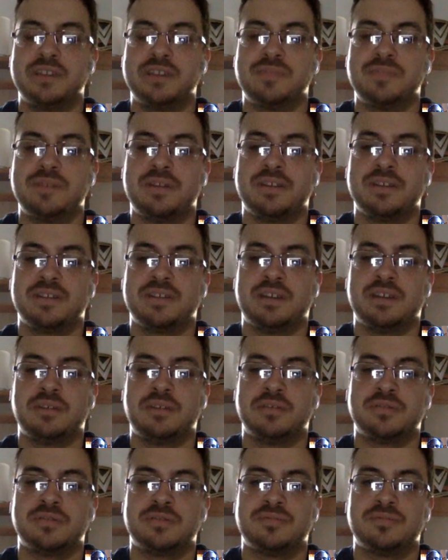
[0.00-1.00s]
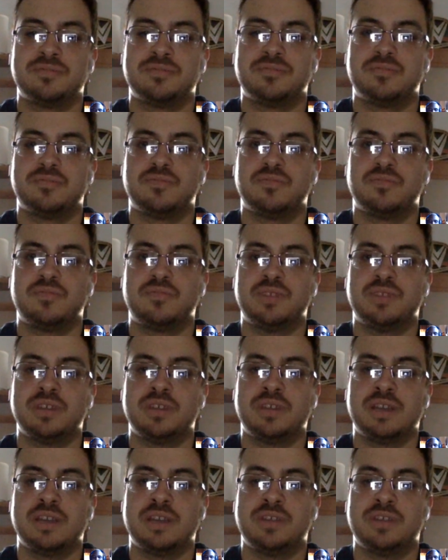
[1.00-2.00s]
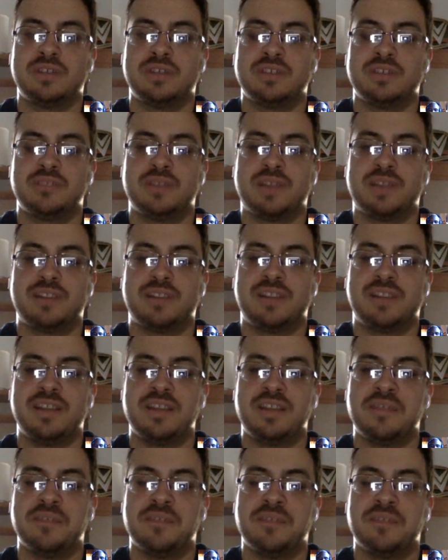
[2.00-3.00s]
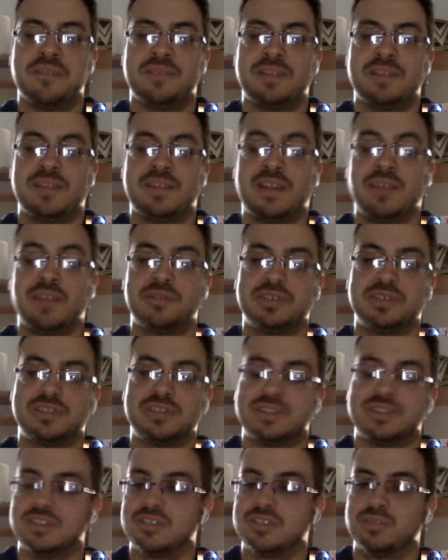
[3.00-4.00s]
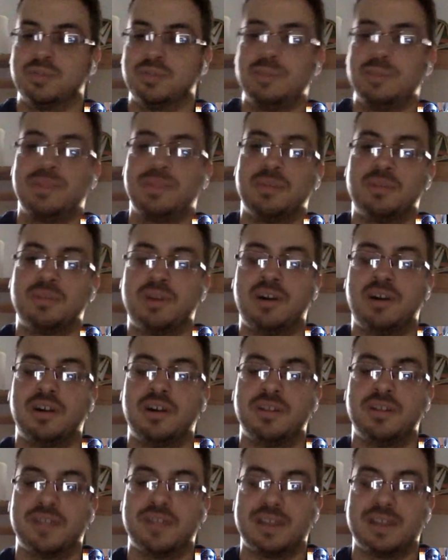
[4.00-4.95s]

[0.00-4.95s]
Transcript: me, because I was really kind of expecting that Nia was just going to sweep them all,